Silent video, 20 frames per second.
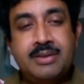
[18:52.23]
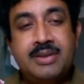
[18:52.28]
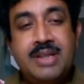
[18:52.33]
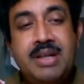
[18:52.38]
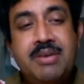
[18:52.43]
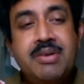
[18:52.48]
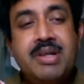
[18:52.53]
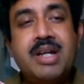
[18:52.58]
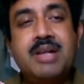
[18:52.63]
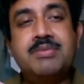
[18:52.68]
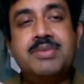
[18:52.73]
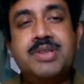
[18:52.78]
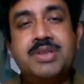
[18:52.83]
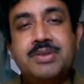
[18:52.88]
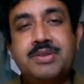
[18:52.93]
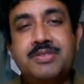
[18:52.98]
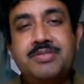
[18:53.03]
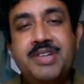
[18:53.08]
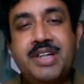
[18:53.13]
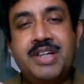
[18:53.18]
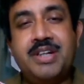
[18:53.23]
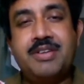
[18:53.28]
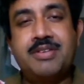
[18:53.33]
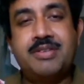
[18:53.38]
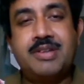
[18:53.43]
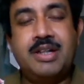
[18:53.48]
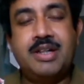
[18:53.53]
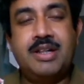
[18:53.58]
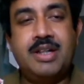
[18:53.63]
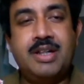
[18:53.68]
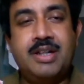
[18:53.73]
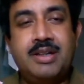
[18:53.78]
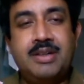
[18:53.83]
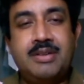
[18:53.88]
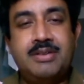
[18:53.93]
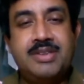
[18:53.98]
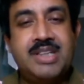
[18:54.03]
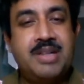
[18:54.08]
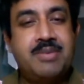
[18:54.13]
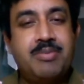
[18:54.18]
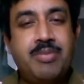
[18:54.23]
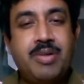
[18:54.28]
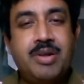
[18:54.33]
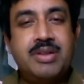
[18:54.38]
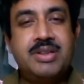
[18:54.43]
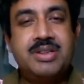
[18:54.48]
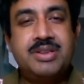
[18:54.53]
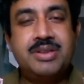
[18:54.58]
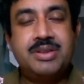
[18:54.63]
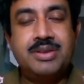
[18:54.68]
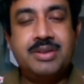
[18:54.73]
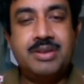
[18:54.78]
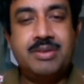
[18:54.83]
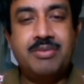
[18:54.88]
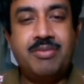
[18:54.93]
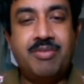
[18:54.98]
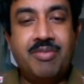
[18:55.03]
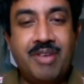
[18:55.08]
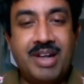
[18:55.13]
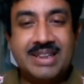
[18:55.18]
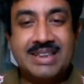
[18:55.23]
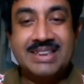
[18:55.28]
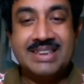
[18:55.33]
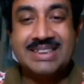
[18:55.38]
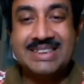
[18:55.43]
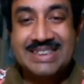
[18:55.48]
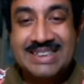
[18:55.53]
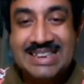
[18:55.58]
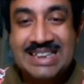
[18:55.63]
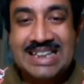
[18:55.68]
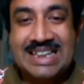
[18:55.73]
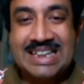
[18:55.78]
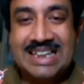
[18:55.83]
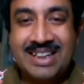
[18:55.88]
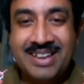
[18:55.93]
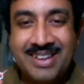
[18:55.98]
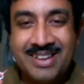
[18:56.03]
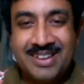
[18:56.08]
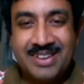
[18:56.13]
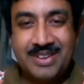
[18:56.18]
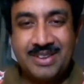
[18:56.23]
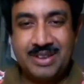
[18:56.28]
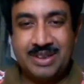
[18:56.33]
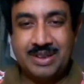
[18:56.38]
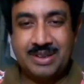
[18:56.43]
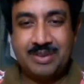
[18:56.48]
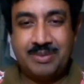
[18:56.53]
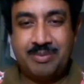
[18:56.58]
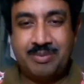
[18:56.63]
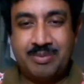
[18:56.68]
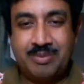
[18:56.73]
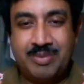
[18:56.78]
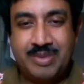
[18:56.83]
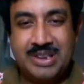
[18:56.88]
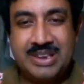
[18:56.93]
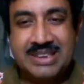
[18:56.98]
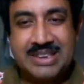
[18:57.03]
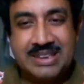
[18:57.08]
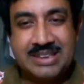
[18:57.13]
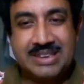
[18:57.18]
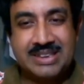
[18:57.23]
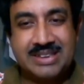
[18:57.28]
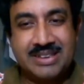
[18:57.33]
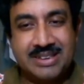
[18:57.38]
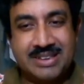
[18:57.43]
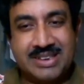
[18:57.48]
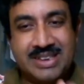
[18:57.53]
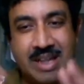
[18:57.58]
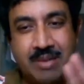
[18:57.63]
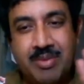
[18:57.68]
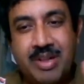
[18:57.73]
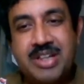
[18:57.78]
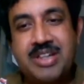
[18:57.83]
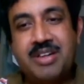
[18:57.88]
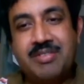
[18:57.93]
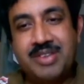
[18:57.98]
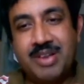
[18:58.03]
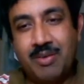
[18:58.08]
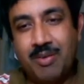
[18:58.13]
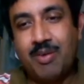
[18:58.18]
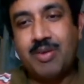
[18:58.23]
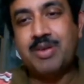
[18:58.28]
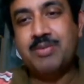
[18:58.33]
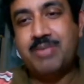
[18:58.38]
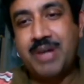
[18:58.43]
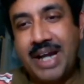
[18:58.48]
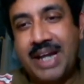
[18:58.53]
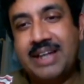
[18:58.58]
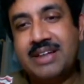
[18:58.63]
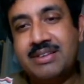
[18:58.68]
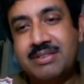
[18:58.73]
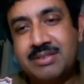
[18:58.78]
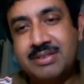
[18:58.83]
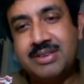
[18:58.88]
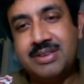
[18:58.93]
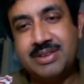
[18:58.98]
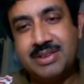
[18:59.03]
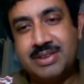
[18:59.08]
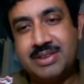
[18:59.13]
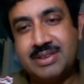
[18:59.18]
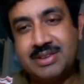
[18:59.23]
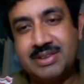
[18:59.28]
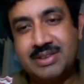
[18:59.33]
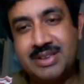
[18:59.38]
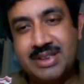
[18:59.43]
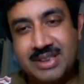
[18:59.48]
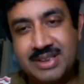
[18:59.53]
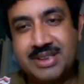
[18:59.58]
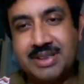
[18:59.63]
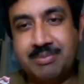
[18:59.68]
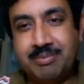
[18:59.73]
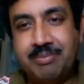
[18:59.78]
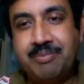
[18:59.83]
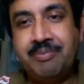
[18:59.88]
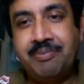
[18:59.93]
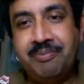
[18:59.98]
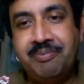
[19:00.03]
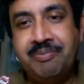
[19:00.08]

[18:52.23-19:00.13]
Then we come to figure 10.1C. This is summary of the whole brain system.